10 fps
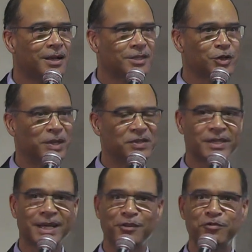So
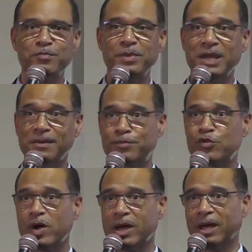instead of me
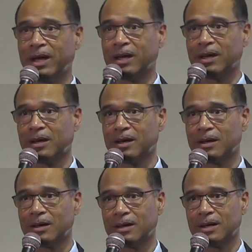praying
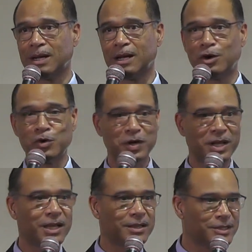alone
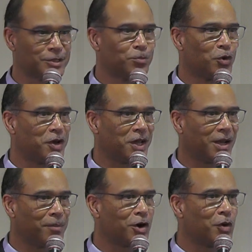here this morning,
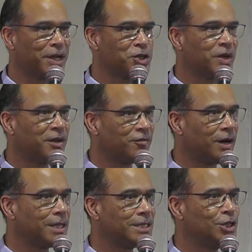I'm going to
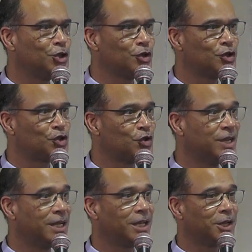invite you to
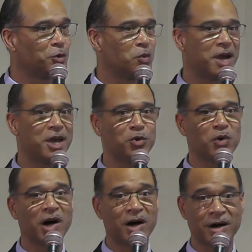kneel where you
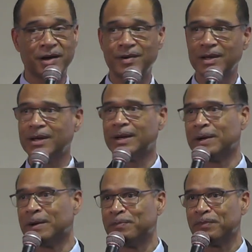are
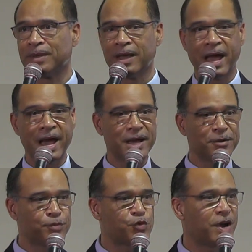
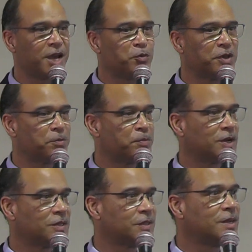and pray with the
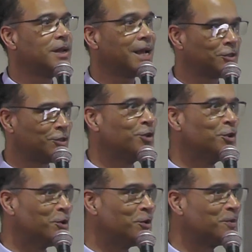person next to you.